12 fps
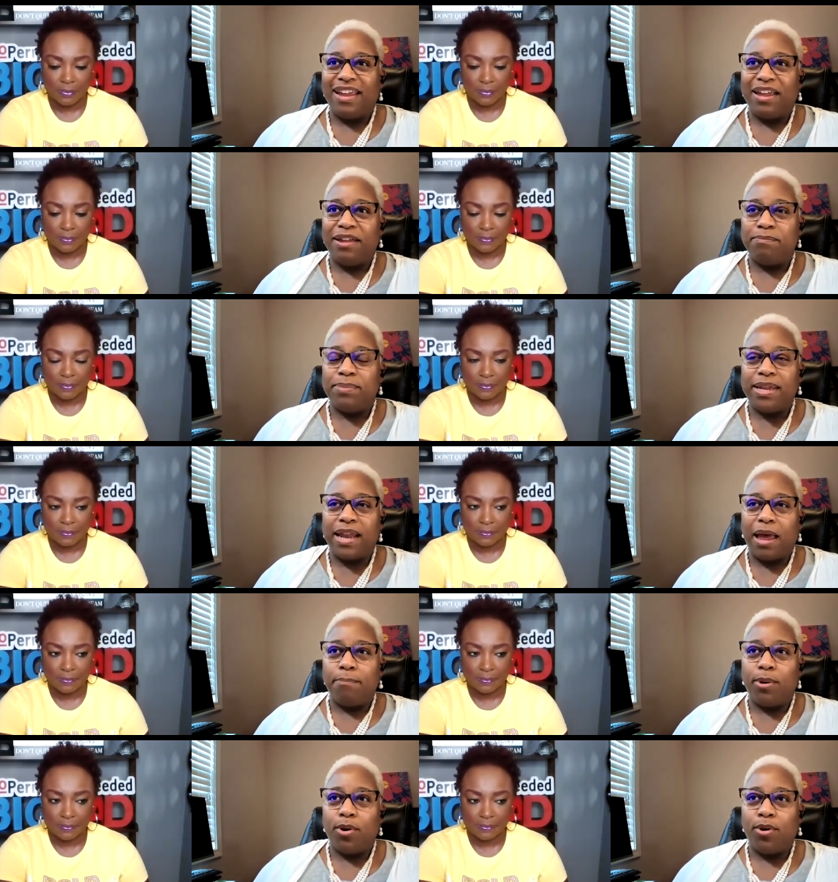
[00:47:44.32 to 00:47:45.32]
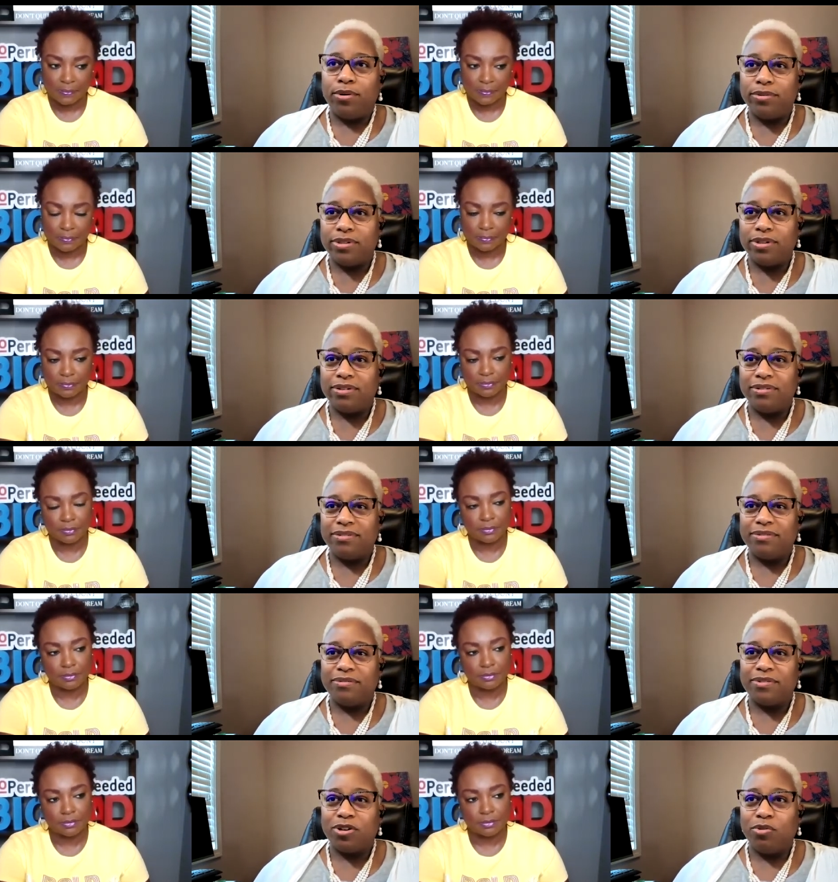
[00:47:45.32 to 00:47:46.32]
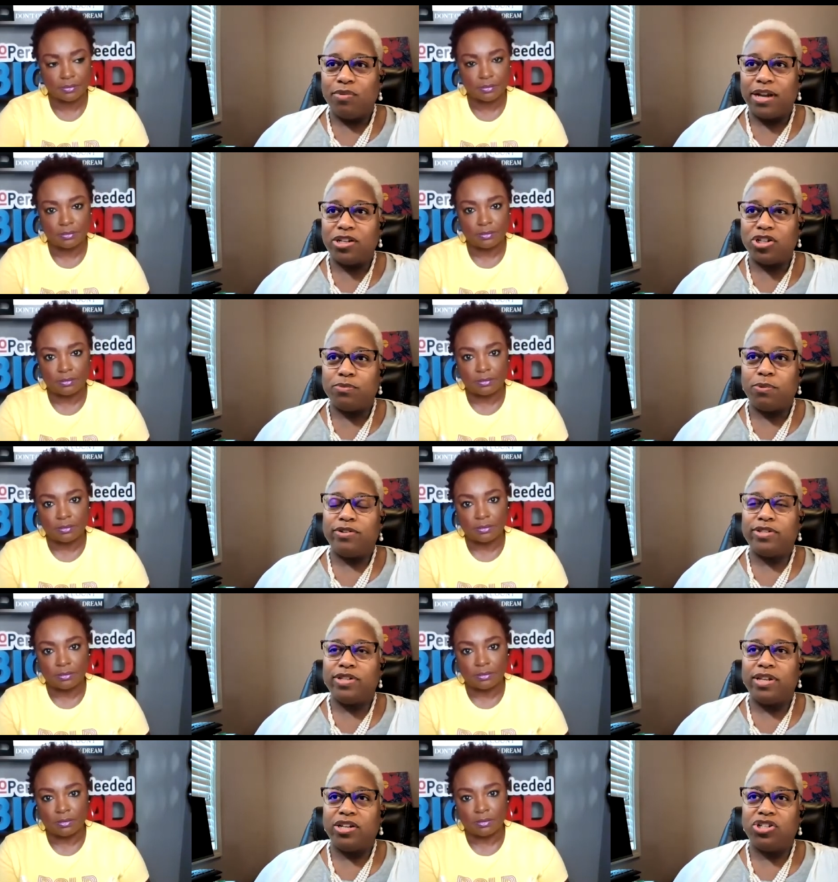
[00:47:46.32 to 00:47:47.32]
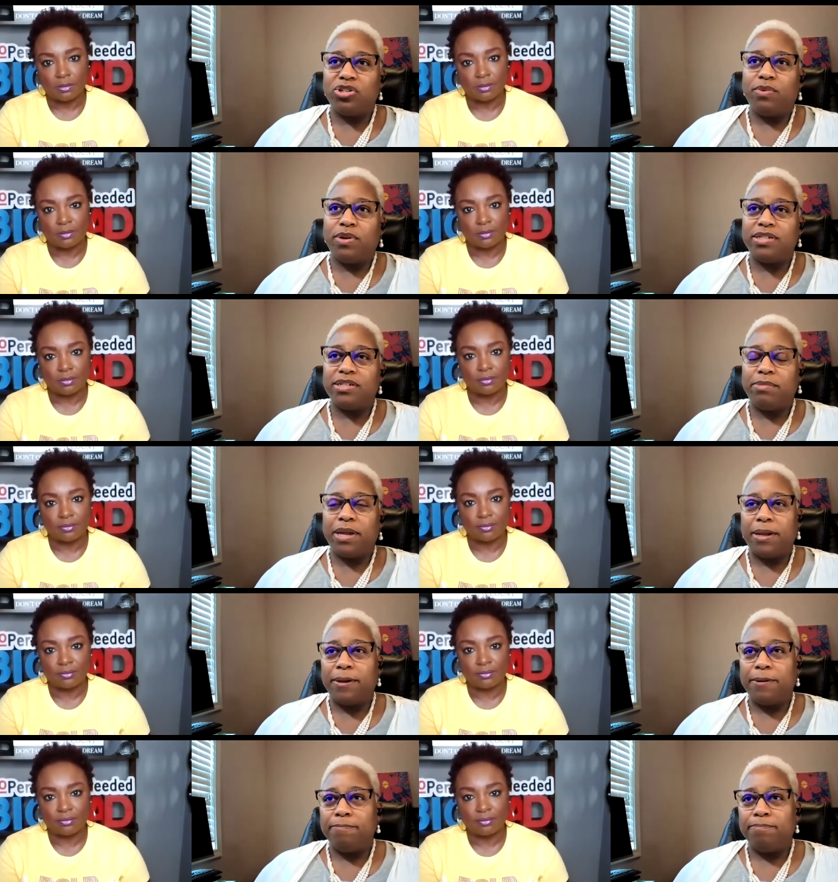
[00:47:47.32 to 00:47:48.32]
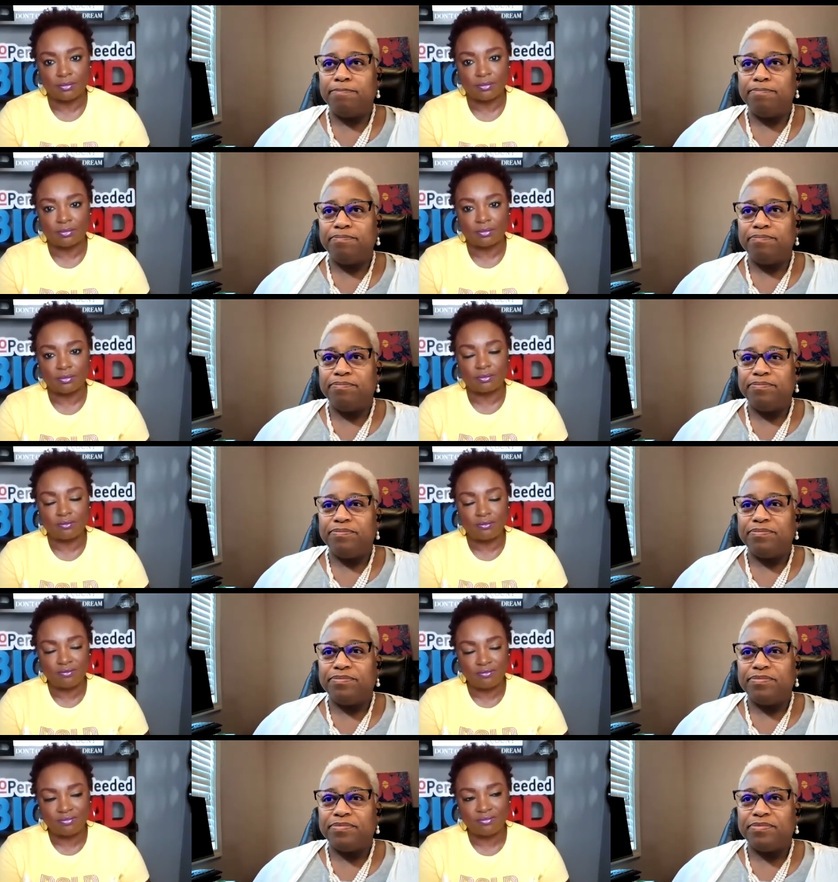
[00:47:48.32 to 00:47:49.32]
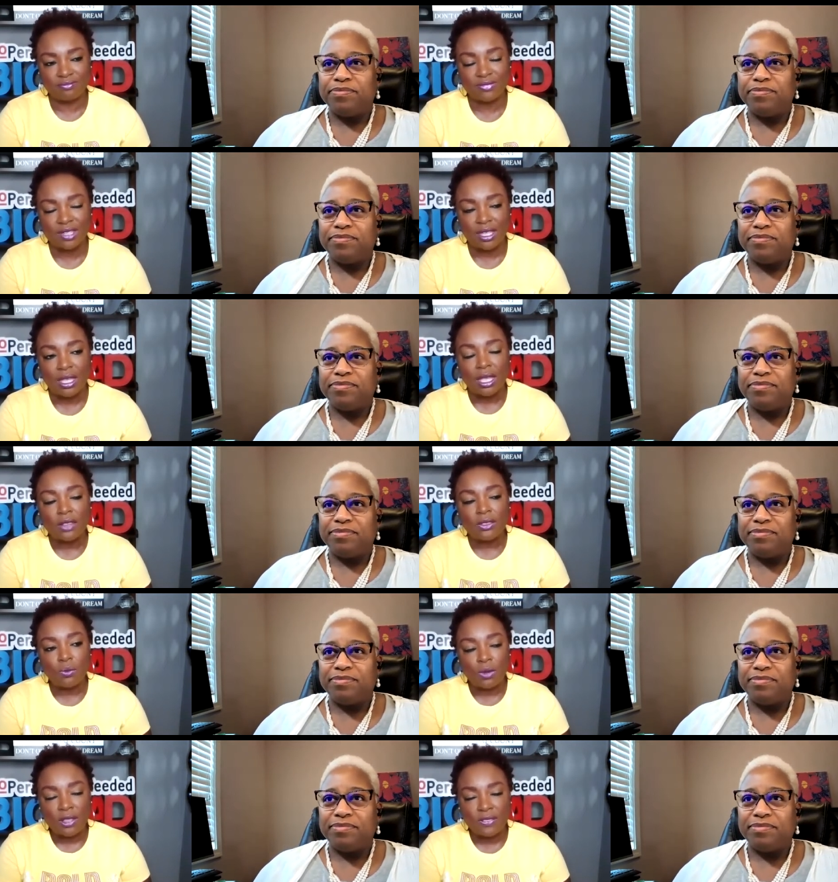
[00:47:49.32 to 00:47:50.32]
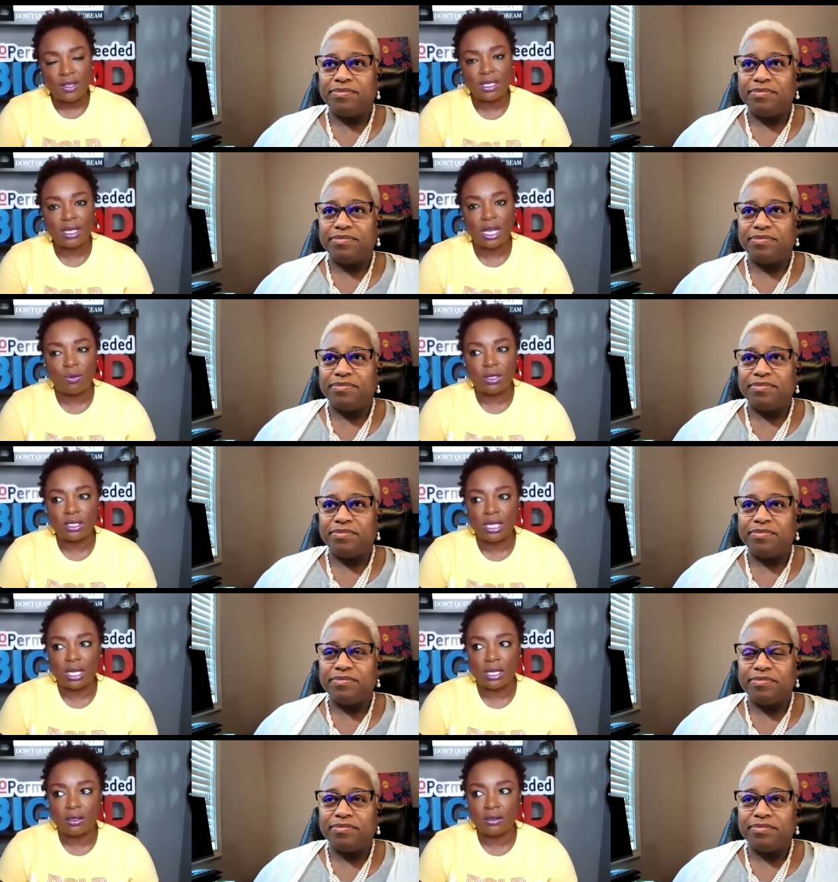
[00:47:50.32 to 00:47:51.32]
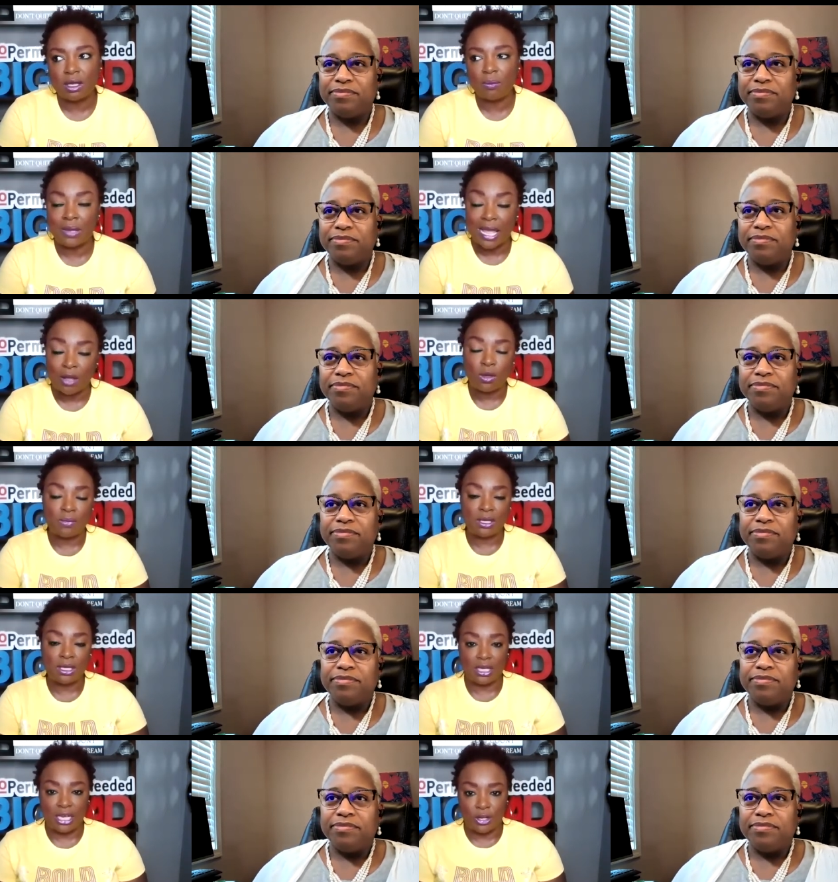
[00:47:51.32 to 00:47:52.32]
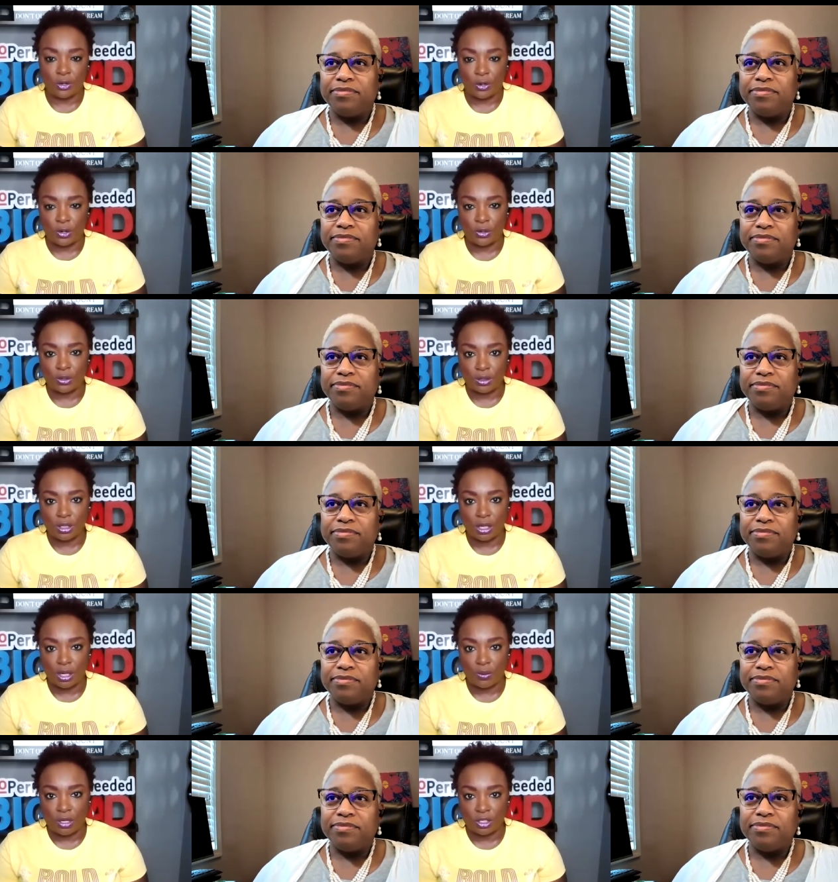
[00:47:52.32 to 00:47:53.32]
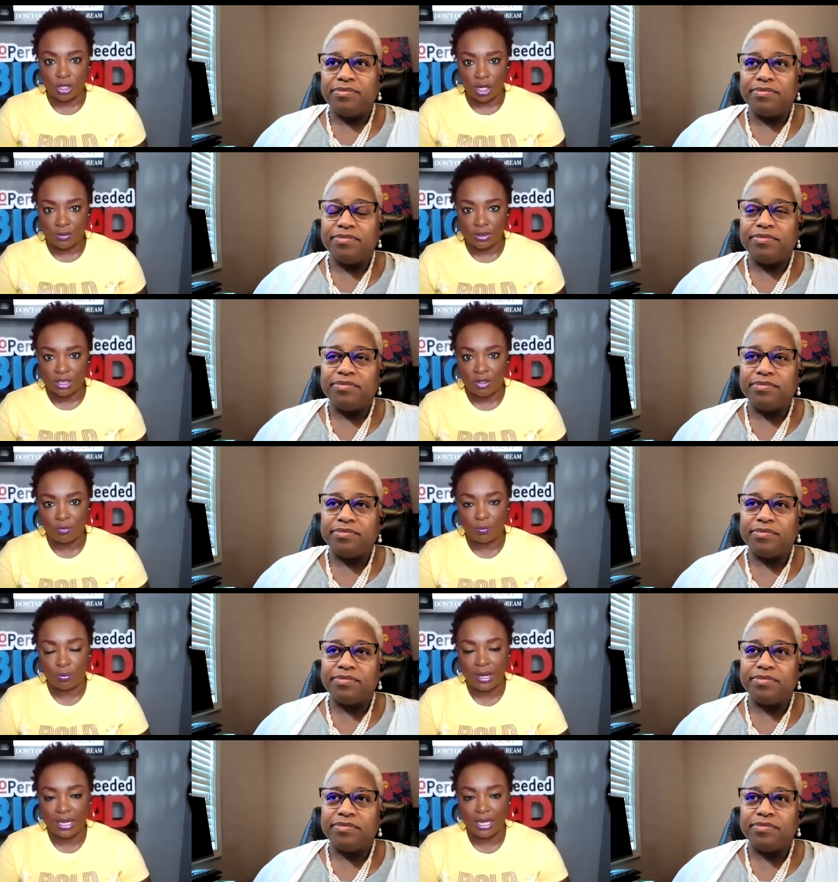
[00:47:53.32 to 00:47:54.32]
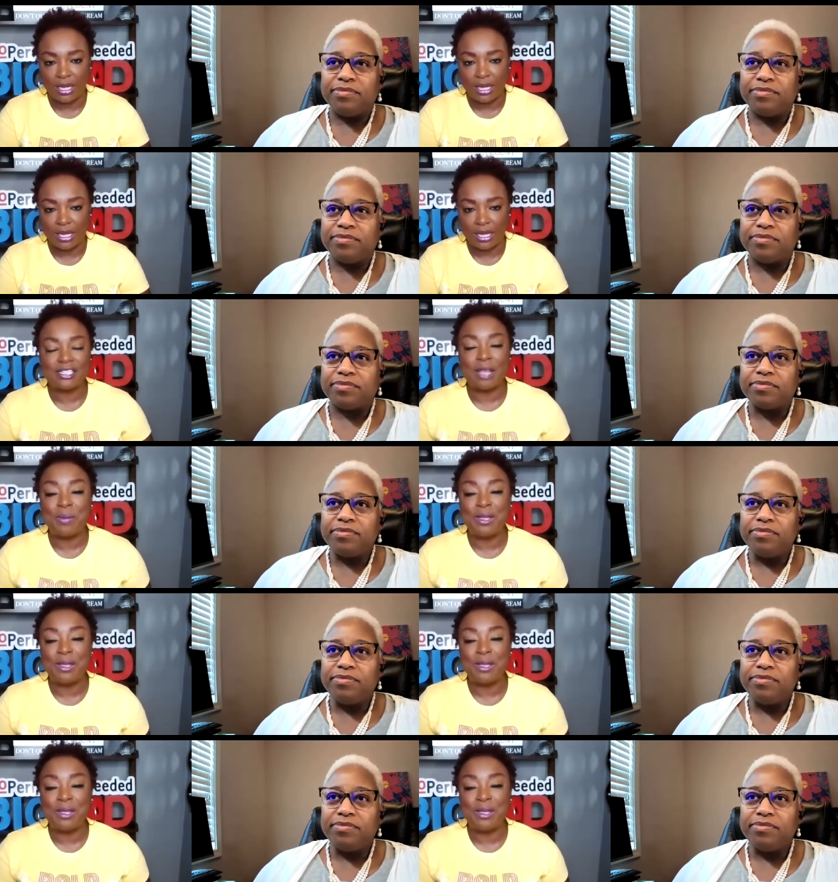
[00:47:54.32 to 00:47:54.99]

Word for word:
Speaker 1: and be that bold, courageous person that she wants to be?
Speaker 2: Hmm the one thing that I would tell a Black woman leader, you know, in terms of breaking,